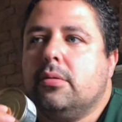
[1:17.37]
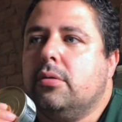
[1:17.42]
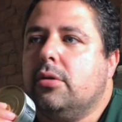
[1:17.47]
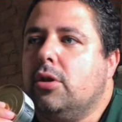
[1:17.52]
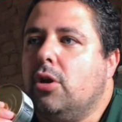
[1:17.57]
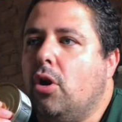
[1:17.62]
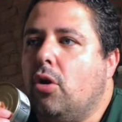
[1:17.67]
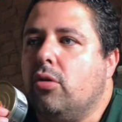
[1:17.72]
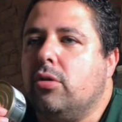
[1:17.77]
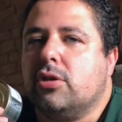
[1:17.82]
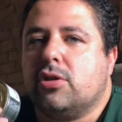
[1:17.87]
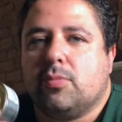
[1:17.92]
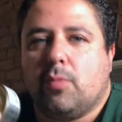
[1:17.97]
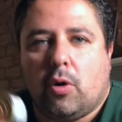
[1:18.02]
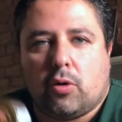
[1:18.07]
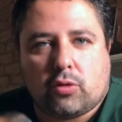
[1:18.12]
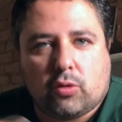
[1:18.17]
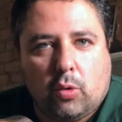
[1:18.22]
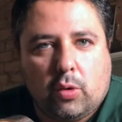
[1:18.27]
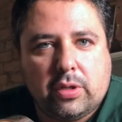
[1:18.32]
the
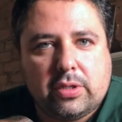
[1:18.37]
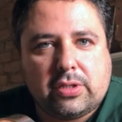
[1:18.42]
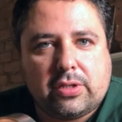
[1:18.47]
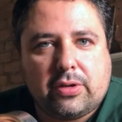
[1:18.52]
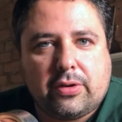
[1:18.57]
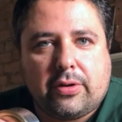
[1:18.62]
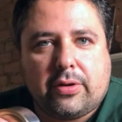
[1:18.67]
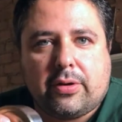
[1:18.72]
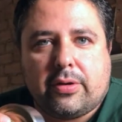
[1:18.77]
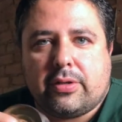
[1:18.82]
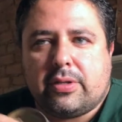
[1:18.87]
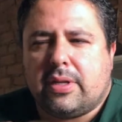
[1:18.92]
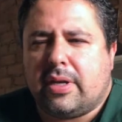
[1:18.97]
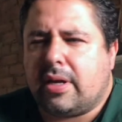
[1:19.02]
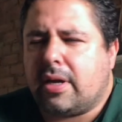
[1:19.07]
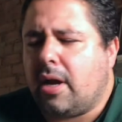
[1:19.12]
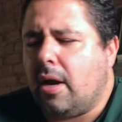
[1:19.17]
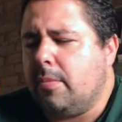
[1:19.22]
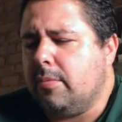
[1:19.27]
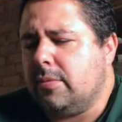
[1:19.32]
smoked oysters
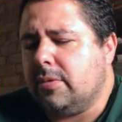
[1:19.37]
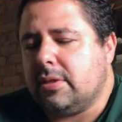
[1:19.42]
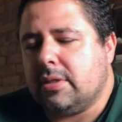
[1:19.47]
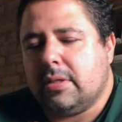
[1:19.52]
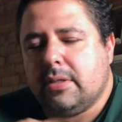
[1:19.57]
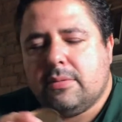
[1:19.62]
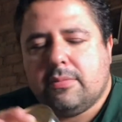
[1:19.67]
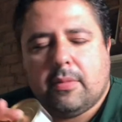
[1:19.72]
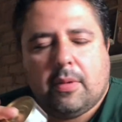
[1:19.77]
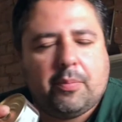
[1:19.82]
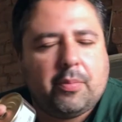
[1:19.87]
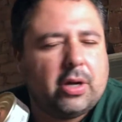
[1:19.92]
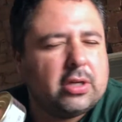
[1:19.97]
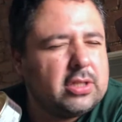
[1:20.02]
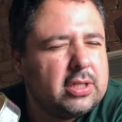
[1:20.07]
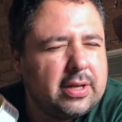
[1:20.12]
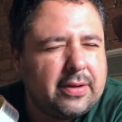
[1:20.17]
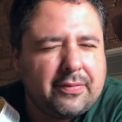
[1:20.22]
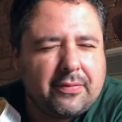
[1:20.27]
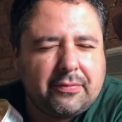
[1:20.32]
that comes in a
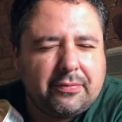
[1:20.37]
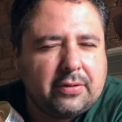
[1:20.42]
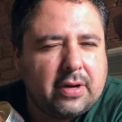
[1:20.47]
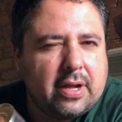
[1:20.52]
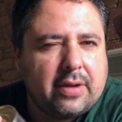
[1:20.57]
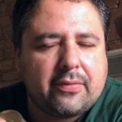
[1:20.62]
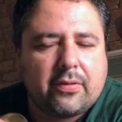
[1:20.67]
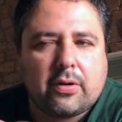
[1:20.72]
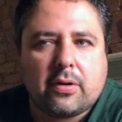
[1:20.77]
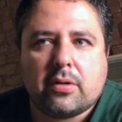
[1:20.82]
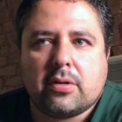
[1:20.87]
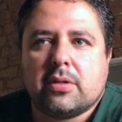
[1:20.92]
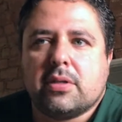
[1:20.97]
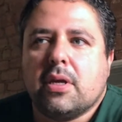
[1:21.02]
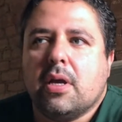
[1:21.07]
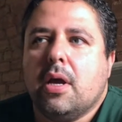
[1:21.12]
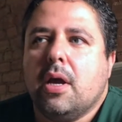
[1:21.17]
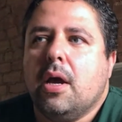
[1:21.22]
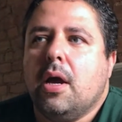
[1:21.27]
bunch of different flavors,